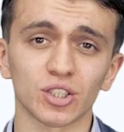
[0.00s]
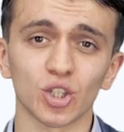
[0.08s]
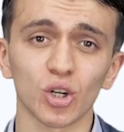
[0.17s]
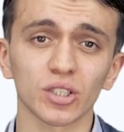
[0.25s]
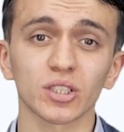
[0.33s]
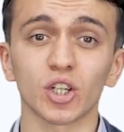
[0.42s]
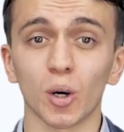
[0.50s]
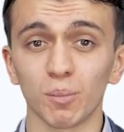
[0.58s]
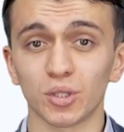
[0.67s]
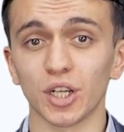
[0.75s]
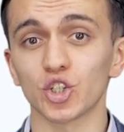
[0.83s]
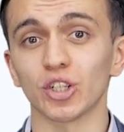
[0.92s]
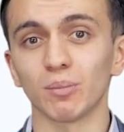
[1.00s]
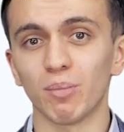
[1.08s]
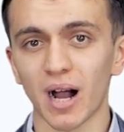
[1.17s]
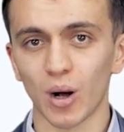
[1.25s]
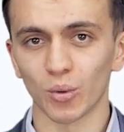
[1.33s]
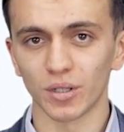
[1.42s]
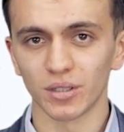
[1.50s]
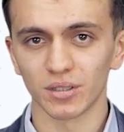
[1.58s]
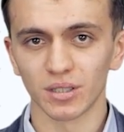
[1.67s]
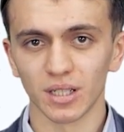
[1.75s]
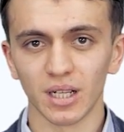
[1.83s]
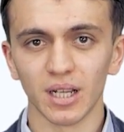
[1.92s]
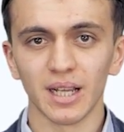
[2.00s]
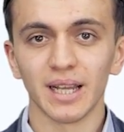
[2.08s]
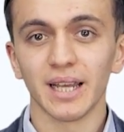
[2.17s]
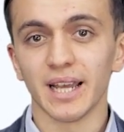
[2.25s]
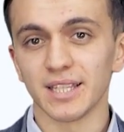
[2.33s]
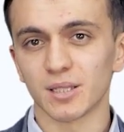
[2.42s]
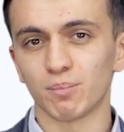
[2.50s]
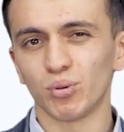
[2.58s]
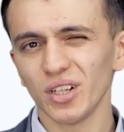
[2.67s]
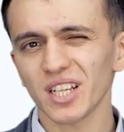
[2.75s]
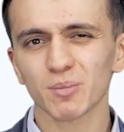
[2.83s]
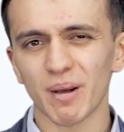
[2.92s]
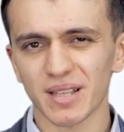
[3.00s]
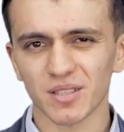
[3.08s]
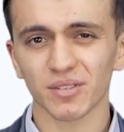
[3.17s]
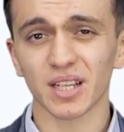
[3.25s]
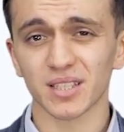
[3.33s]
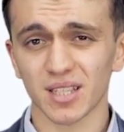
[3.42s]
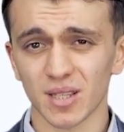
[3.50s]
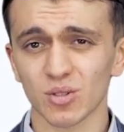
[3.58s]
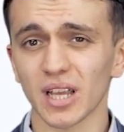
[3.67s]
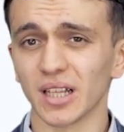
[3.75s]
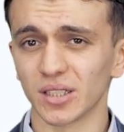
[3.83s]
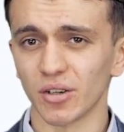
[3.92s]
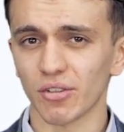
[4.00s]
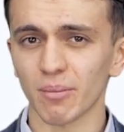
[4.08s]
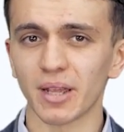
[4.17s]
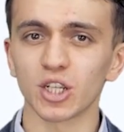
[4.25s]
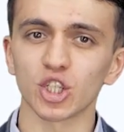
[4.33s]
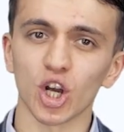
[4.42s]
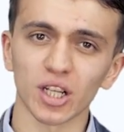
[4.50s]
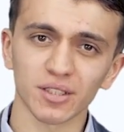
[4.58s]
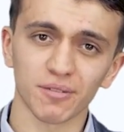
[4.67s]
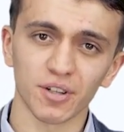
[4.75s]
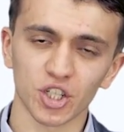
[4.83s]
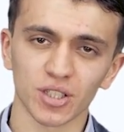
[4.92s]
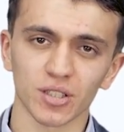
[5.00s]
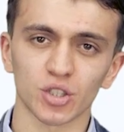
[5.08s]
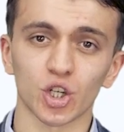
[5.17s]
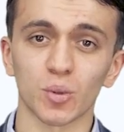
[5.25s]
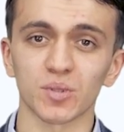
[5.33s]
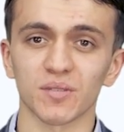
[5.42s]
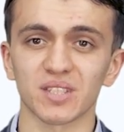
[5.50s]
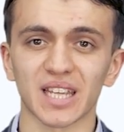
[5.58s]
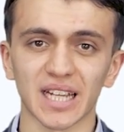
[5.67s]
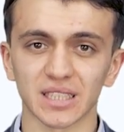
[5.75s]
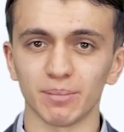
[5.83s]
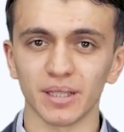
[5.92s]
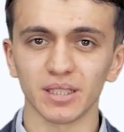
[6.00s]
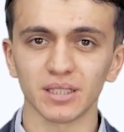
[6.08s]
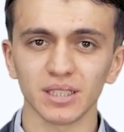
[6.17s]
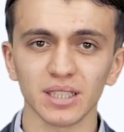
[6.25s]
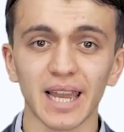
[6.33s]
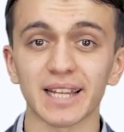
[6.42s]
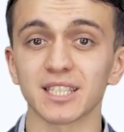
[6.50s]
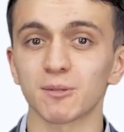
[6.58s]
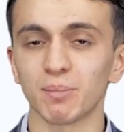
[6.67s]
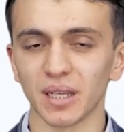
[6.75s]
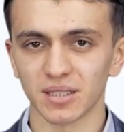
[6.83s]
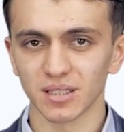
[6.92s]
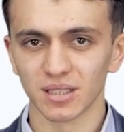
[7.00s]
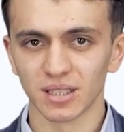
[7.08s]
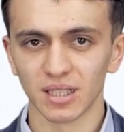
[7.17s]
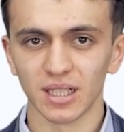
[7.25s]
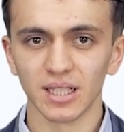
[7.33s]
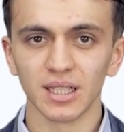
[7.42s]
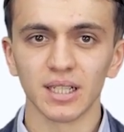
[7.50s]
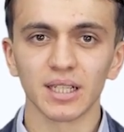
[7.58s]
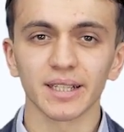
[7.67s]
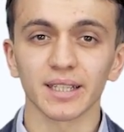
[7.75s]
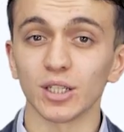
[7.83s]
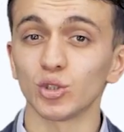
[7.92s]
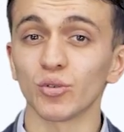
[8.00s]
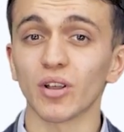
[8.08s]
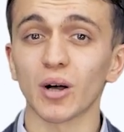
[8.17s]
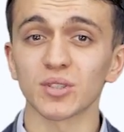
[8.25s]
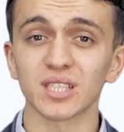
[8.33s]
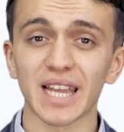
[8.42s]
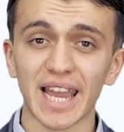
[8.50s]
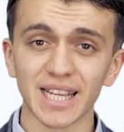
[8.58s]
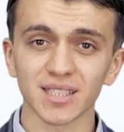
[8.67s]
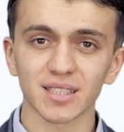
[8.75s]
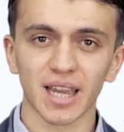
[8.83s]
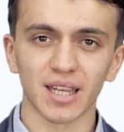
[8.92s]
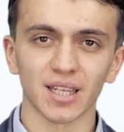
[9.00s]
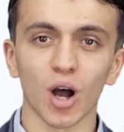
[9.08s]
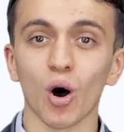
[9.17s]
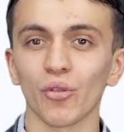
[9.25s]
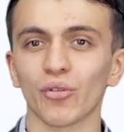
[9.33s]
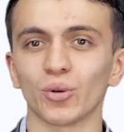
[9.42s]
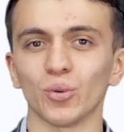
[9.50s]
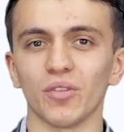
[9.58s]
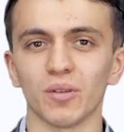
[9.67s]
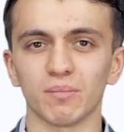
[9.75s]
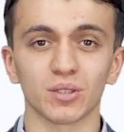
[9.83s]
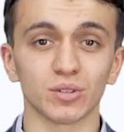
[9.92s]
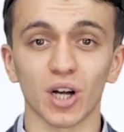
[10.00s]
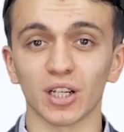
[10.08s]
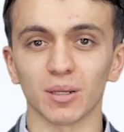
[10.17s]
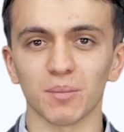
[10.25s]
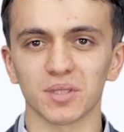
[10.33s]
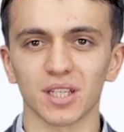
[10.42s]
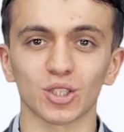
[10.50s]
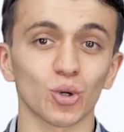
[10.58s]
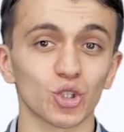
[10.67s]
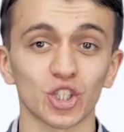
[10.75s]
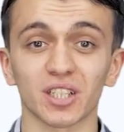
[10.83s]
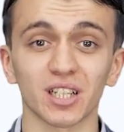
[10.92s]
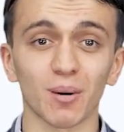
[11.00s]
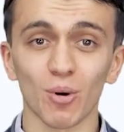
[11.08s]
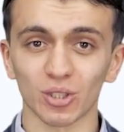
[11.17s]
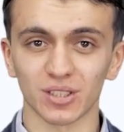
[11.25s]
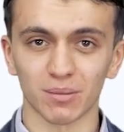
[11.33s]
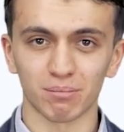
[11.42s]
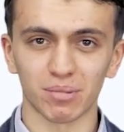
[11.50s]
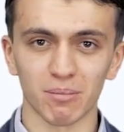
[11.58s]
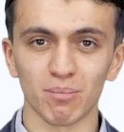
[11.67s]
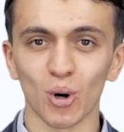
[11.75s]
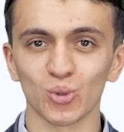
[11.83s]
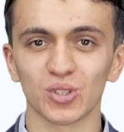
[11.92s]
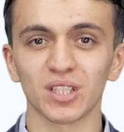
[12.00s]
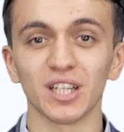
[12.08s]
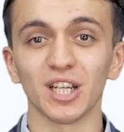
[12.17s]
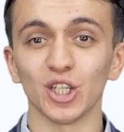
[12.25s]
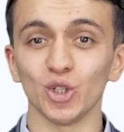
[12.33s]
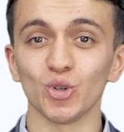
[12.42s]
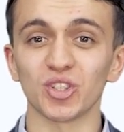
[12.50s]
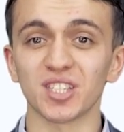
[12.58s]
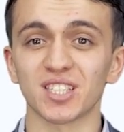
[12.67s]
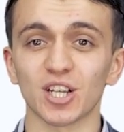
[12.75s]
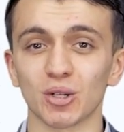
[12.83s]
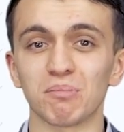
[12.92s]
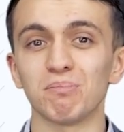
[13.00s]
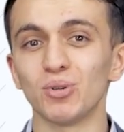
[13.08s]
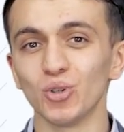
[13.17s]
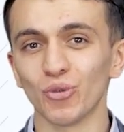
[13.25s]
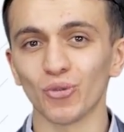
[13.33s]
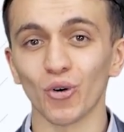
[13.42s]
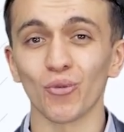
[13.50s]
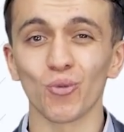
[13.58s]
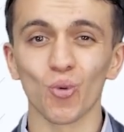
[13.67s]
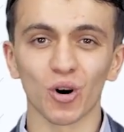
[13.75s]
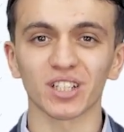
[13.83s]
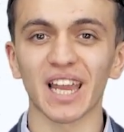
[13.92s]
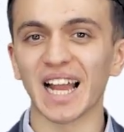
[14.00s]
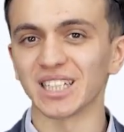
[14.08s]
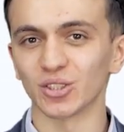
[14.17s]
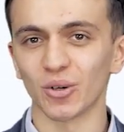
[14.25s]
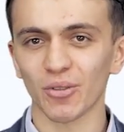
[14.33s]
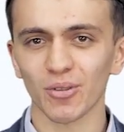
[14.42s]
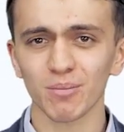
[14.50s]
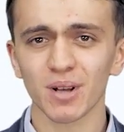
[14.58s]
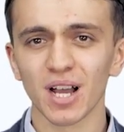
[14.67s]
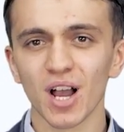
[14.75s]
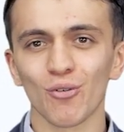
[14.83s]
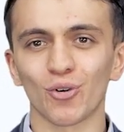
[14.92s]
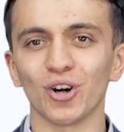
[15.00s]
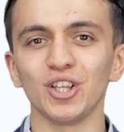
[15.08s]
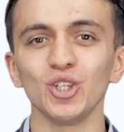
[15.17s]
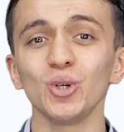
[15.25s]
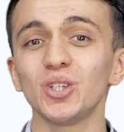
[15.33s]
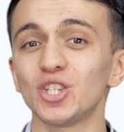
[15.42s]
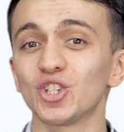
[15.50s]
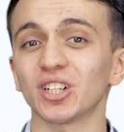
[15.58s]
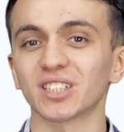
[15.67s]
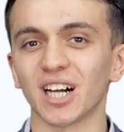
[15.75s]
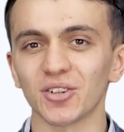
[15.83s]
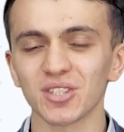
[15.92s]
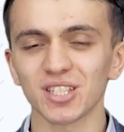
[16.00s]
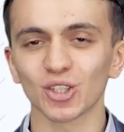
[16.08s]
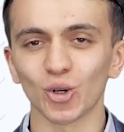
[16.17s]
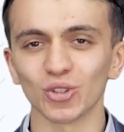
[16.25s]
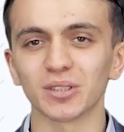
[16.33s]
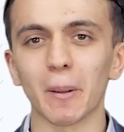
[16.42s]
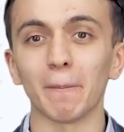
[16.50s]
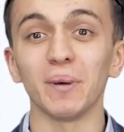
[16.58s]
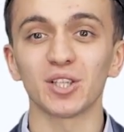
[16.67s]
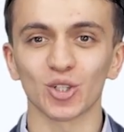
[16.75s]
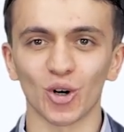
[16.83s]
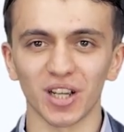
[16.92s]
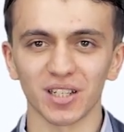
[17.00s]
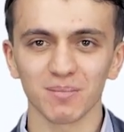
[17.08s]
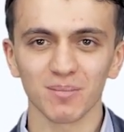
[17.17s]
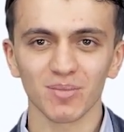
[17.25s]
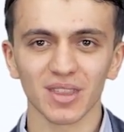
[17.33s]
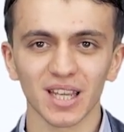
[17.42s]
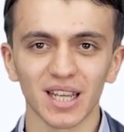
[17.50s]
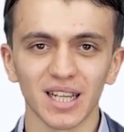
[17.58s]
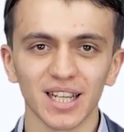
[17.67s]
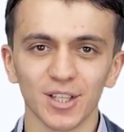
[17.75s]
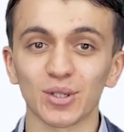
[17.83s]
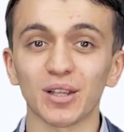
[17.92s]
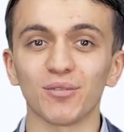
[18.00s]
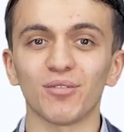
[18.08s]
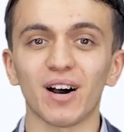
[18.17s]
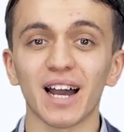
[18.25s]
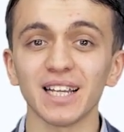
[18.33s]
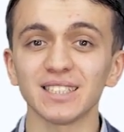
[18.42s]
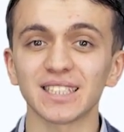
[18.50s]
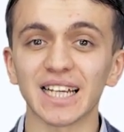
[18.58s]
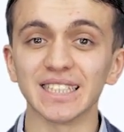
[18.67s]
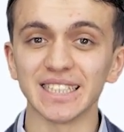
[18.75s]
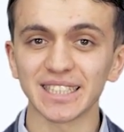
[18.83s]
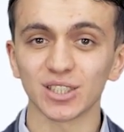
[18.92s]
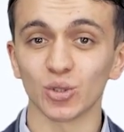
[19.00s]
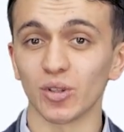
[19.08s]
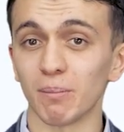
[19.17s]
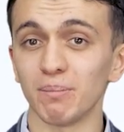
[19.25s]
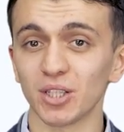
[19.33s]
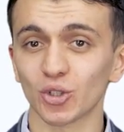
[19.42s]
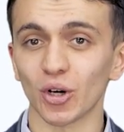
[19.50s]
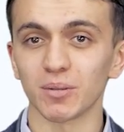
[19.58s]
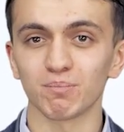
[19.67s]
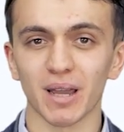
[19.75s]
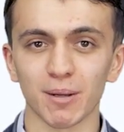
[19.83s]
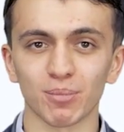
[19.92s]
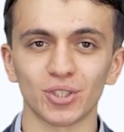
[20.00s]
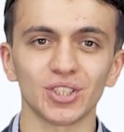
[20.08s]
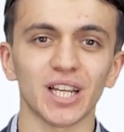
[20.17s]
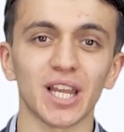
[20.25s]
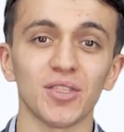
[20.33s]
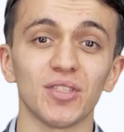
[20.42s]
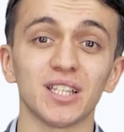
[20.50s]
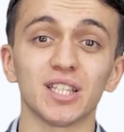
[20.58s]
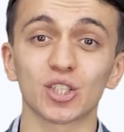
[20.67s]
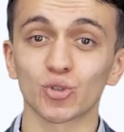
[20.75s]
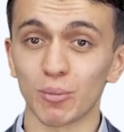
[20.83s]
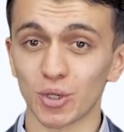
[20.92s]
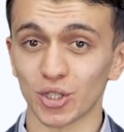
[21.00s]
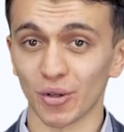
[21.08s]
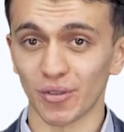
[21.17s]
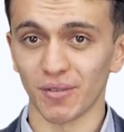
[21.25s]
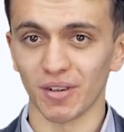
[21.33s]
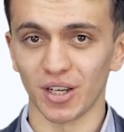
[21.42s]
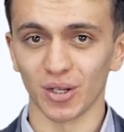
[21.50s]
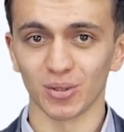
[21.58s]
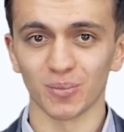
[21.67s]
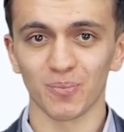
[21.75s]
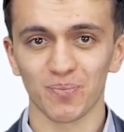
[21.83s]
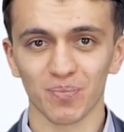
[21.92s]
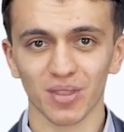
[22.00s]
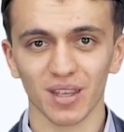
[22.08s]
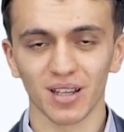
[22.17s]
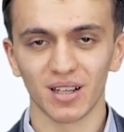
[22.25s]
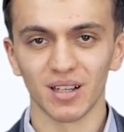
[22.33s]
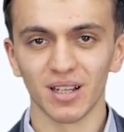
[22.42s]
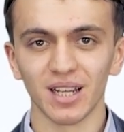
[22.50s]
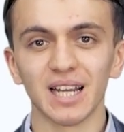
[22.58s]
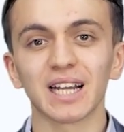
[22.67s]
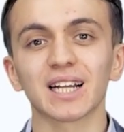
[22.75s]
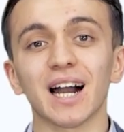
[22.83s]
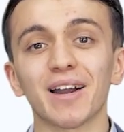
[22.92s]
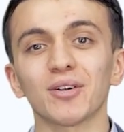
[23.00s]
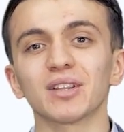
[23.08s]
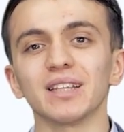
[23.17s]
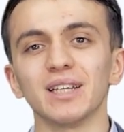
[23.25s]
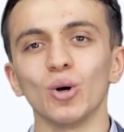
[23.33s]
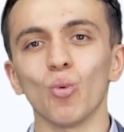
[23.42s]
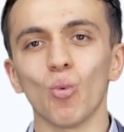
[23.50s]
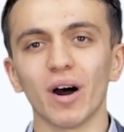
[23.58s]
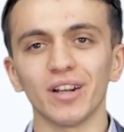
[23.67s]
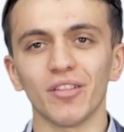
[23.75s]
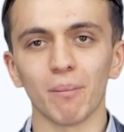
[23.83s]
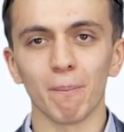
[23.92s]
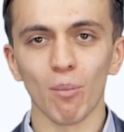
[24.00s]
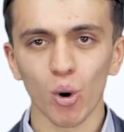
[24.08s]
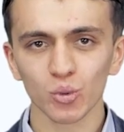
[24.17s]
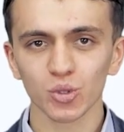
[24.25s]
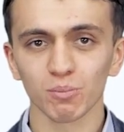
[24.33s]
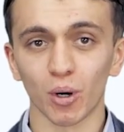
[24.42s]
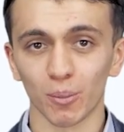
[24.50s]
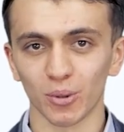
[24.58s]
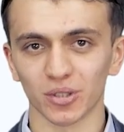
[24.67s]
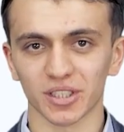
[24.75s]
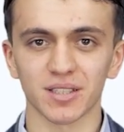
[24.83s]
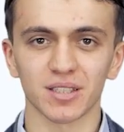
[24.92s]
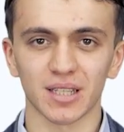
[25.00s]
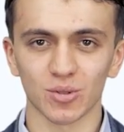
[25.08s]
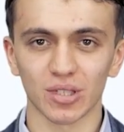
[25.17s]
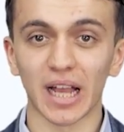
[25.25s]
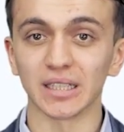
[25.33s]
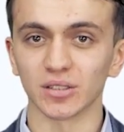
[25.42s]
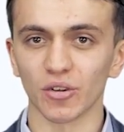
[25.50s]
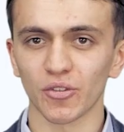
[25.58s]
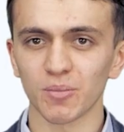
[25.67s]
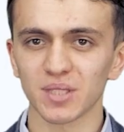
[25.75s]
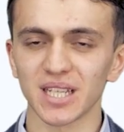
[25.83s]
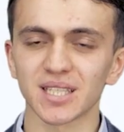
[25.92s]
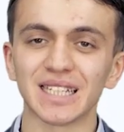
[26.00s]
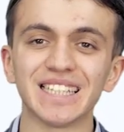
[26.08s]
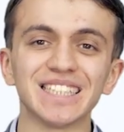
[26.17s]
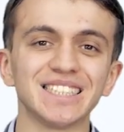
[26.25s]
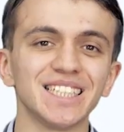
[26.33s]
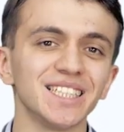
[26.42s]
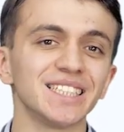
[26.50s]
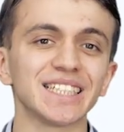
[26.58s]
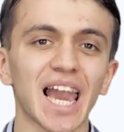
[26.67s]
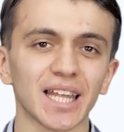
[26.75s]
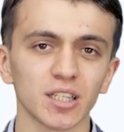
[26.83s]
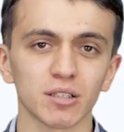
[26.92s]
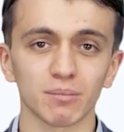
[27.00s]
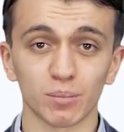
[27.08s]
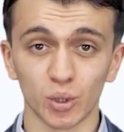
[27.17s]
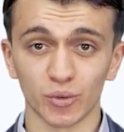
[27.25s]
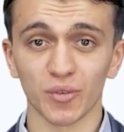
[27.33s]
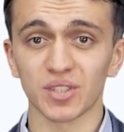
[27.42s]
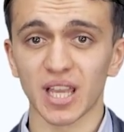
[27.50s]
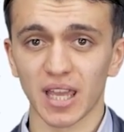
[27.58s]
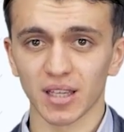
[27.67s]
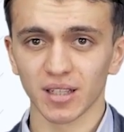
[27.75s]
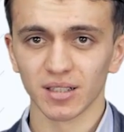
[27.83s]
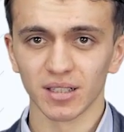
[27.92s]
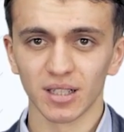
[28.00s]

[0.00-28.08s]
the total computational power. It's a pretty expensive consensus algorithm and not efficient in terms of scalability and speed. In 2008, an author with the pseudonym Satoshi Nakamoto proposed using such a proof-of-work algorithm for a new digital currency called Bitcoin. You can find a link to the Bitcoin paper in the description of the video. Currently, one of the most popular consensus algorithms is delegated proof-of-stake,